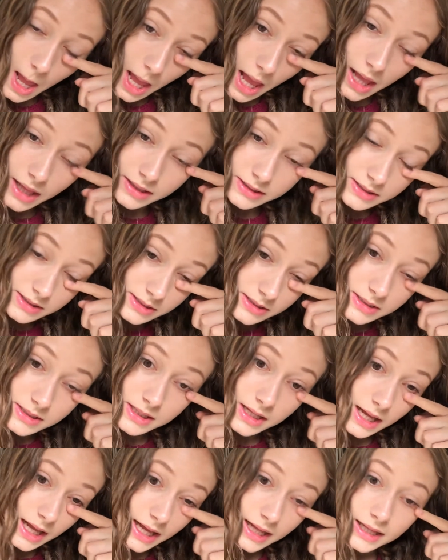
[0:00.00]
it's
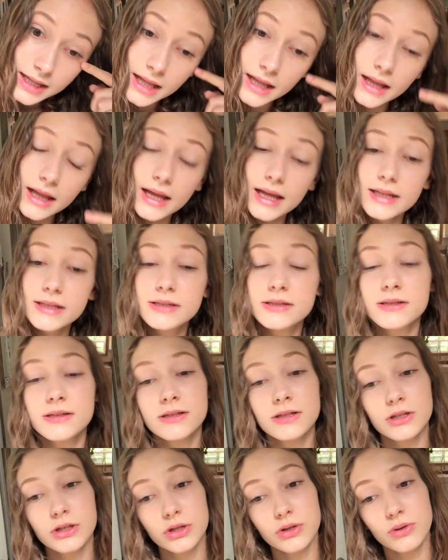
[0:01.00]
It, it's
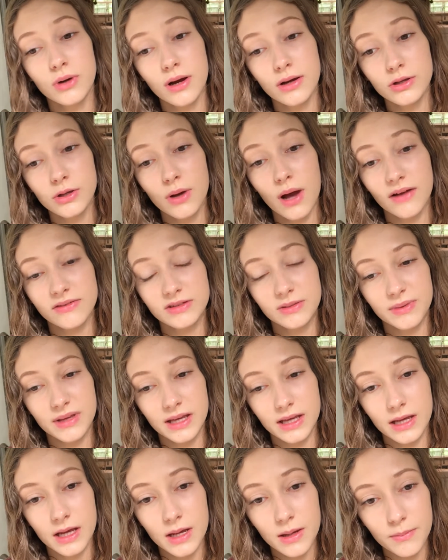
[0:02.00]
you you have to
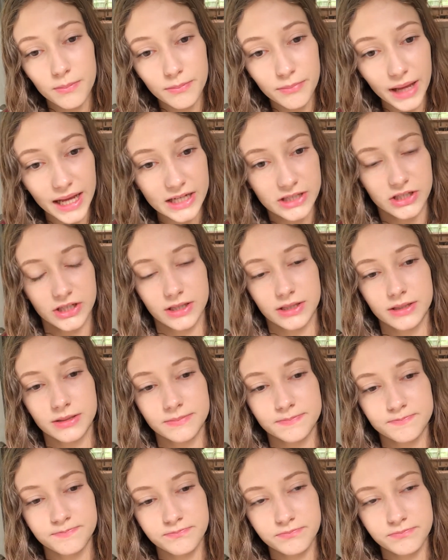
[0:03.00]
be patient.